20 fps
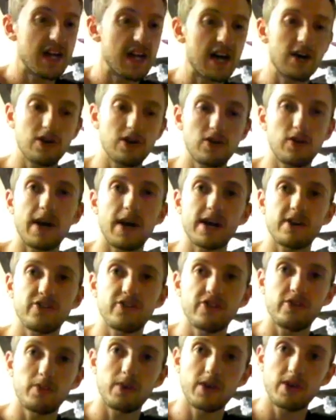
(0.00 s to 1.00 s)
Now, you
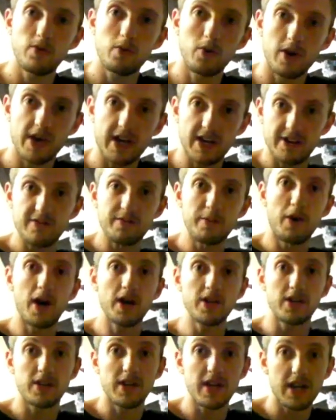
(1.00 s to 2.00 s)
actually, when you work out
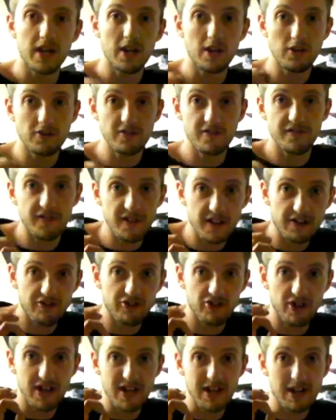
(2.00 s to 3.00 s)
spine, you need your
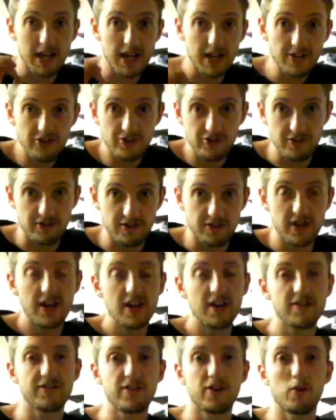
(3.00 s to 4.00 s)
deflection in inches.
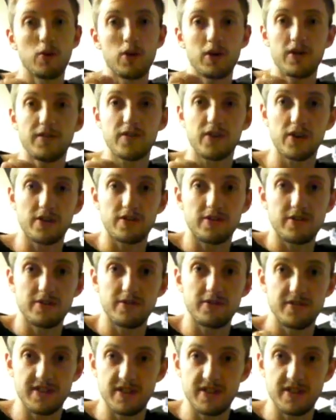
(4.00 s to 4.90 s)
So what you've got to do